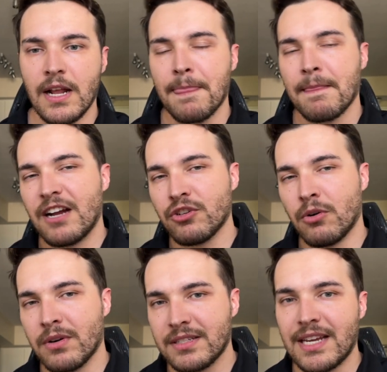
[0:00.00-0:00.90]
I
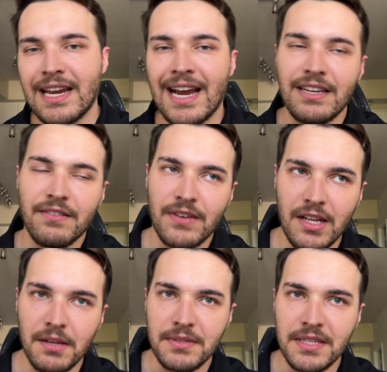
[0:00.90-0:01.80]
don't want to say I
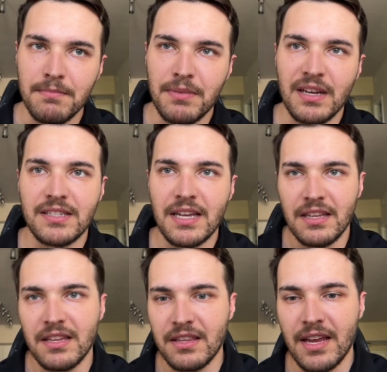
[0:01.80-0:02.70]
developed it because at
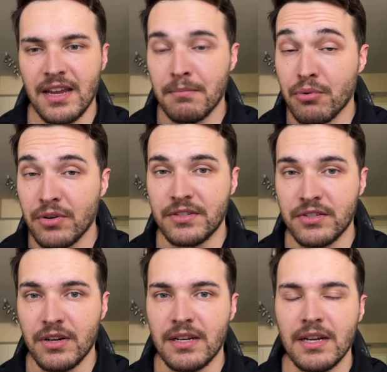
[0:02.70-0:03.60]
the end of the day, I'm pretty
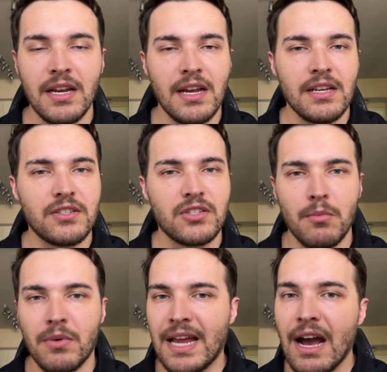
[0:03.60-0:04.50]
certain
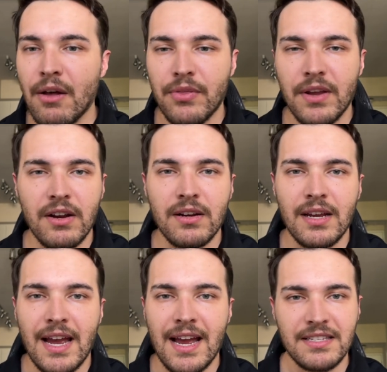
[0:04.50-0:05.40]
someone out there
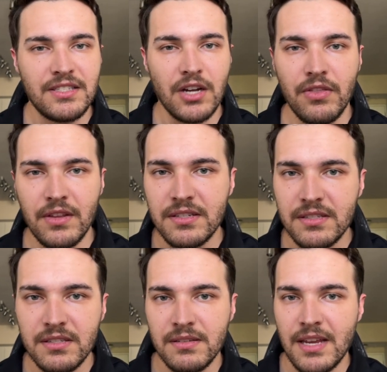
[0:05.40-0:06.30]
has done
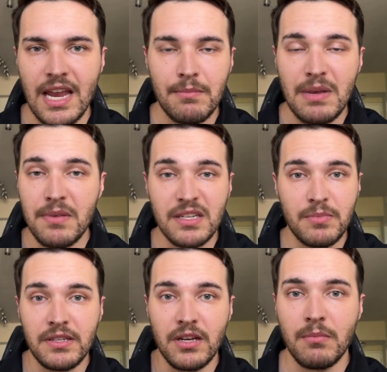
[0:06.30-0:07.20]
this and maybe it's
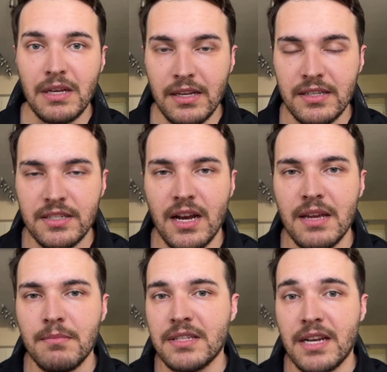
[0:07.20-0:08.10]
been done a million
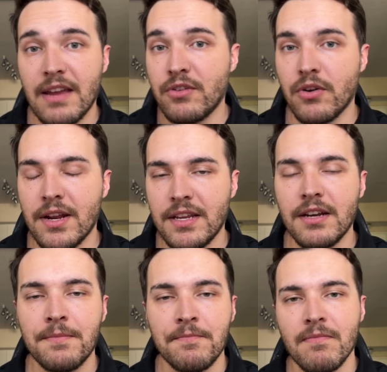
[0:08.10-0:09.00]
times and I had no idea.